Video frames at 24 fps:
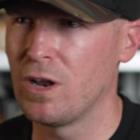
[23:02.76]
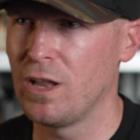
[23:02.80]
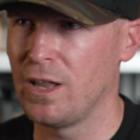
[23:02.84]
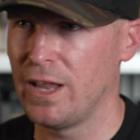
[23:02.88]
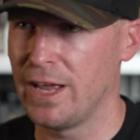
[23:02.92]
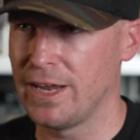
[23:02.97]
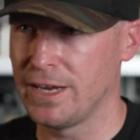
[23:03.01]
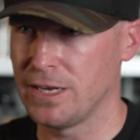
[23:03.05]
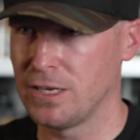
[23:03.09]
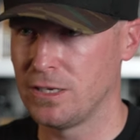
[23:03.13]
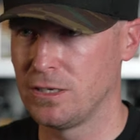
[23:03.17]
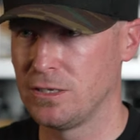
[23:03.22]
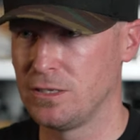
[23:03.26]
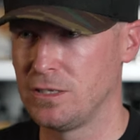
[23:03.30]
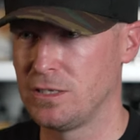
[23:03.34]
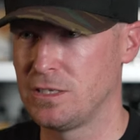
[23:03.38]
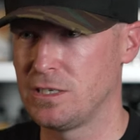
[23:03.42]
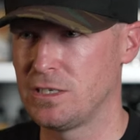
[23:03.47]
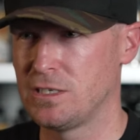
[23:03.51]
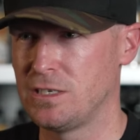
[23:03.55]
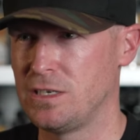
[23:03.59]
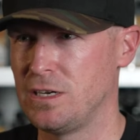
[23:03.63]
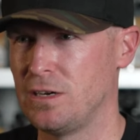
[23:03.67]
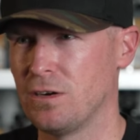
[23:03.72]
to like
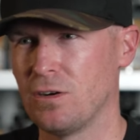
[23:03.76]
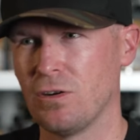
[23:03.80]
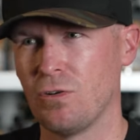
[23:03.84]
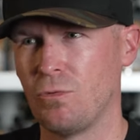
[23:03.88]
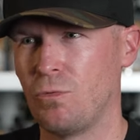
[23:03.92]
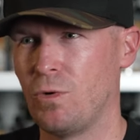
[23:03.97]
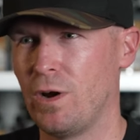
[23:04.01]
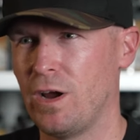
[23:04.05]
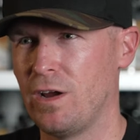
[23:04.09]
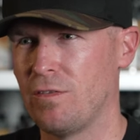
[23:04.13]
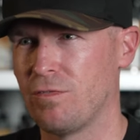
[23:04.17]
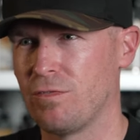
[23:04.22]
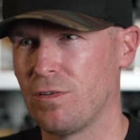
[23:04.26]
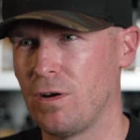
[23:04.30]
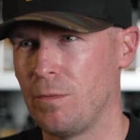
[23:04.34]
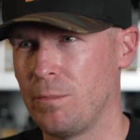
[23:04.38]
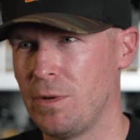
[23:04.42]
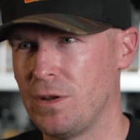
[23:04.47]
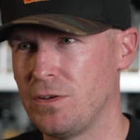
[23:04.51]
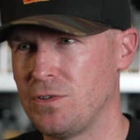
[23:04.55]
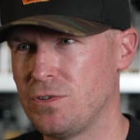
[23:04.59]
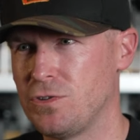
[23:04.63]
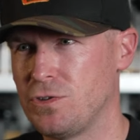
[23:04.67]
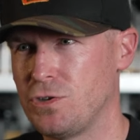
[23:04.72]
steer away from
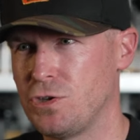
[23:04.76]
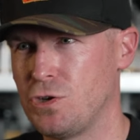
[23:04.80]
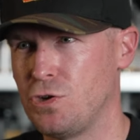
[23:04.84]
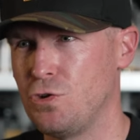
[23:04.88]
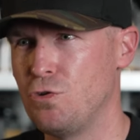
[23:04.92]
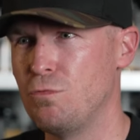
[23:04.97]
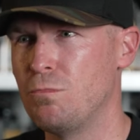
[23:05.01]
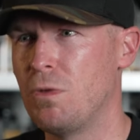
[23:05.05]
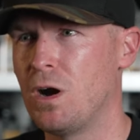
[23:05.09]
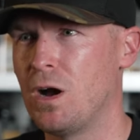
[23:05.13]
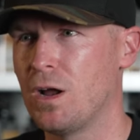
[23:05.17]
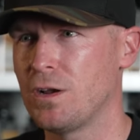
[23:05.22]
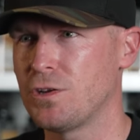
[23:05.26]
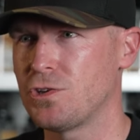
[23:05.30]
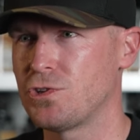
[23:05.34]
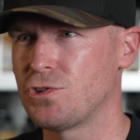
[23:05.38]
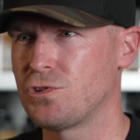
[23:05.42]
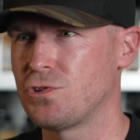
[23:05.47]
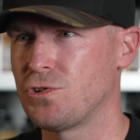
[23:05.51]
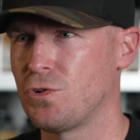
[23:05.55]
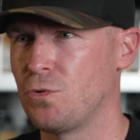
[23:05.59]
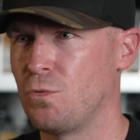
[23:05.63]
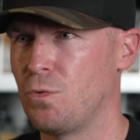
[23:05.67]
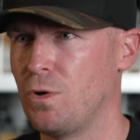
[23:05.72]
it too
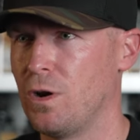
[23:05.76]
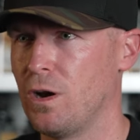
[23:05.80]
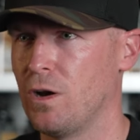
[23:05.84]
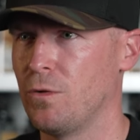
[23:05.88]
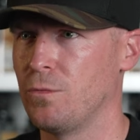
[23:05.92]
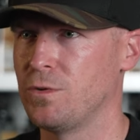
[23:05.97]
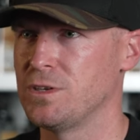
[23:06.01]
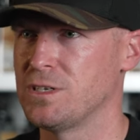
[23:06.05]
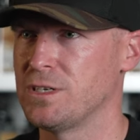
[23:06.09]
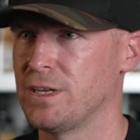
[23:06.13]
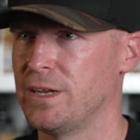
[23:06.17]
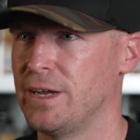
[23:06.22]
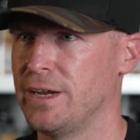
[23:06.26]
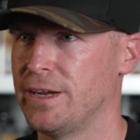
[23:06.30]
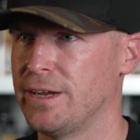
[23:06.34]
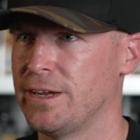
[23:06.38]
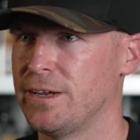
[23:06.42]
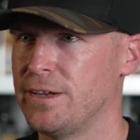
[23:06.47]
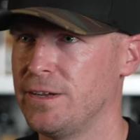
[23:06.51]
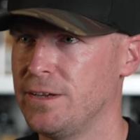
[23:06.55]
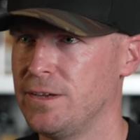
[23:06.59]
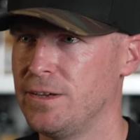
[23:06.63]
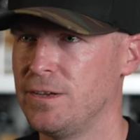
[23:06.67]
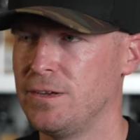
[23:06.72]
much to where it was
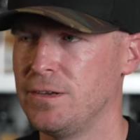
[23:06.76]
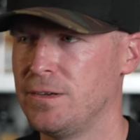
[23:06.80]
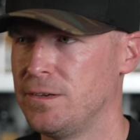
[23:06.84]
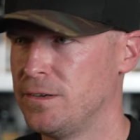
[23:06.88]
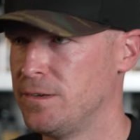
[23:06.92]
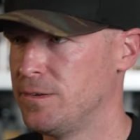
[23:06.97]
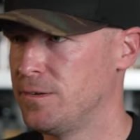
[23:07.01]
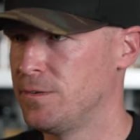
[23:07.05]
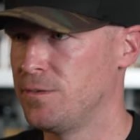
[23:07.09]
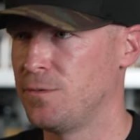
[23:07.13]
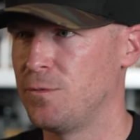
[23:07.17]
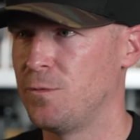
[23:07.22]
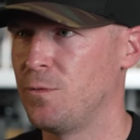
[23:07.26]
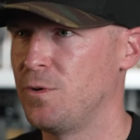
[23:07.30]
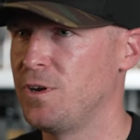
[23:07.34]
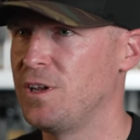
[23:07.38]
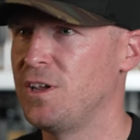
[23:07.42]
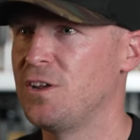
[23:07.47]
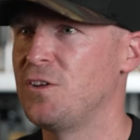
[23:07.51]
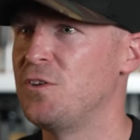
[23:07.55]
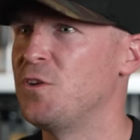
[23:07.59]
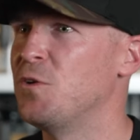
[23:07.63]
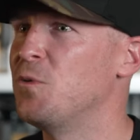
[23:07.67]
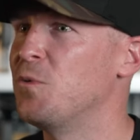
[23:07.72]
like, what are
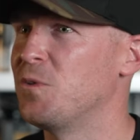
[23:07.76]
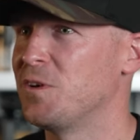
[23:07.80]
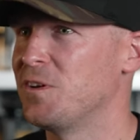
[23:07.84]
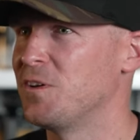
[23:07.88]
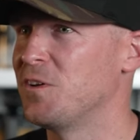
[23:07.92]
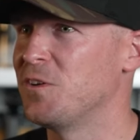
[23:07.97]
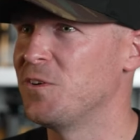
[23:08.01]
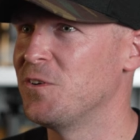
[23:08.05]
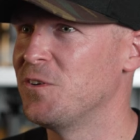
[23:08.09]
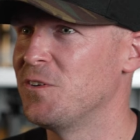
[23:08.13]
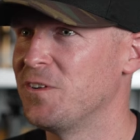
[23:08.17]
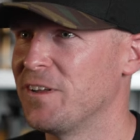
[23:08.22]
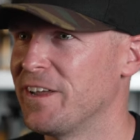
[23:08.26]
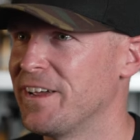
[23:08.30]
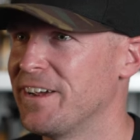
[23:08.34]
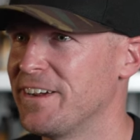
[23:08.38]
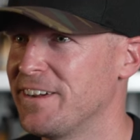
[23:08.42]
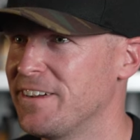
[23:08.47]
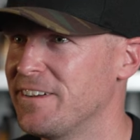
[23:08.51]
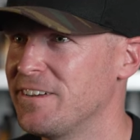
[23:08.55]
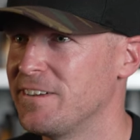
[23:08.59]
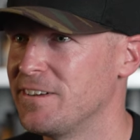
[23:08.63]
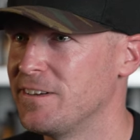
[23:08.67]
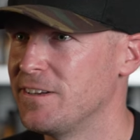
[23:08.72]
you doing, dude?
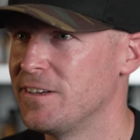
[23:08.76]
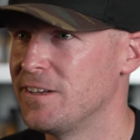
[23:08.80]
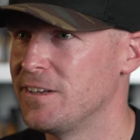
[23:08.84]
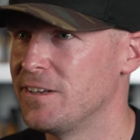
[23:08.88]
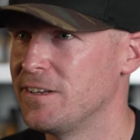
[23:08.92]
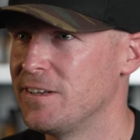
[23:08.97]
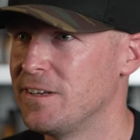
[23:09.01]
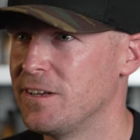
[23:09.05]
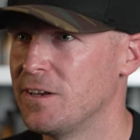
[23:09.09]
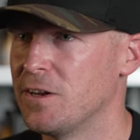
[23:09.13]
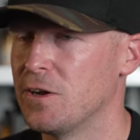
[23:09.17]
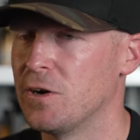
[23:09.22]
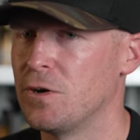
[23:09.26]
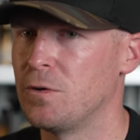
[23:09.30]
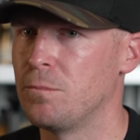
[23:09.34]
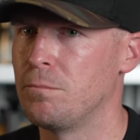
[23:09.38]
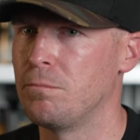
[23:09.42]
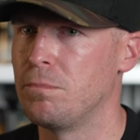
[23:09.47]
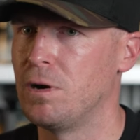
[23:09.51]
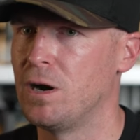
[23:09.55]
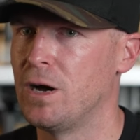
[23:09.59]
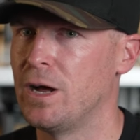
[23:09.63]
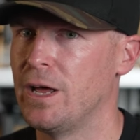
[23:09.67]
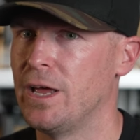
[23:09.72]
Like, you know,
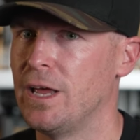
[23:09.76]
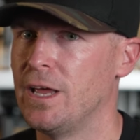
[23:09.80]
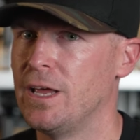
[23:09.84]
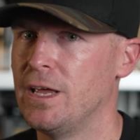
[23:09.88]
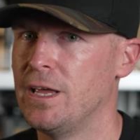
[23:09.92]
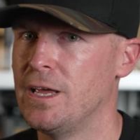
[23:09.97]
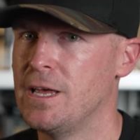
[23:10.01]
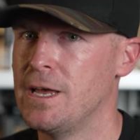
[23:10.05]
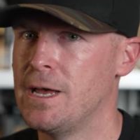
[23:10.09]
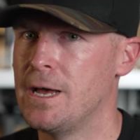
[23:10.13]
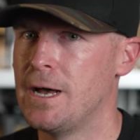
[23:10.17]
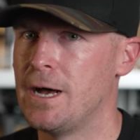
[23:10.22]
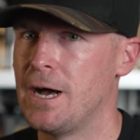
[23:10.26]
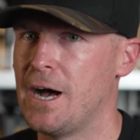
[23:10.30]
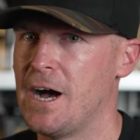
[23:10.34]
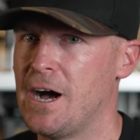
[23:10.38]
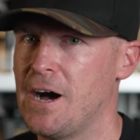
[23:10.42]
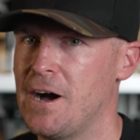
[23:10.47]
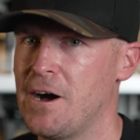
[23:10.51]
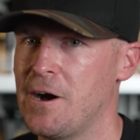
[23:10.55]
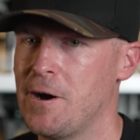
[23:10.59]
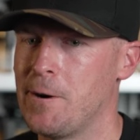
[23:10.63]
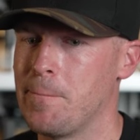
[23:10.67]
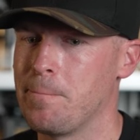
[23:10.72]
but
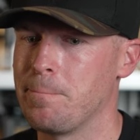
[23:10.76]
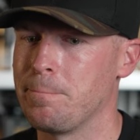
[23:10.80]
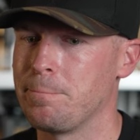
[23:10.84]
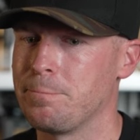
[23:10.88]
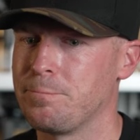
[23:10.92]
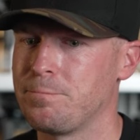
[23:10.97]
I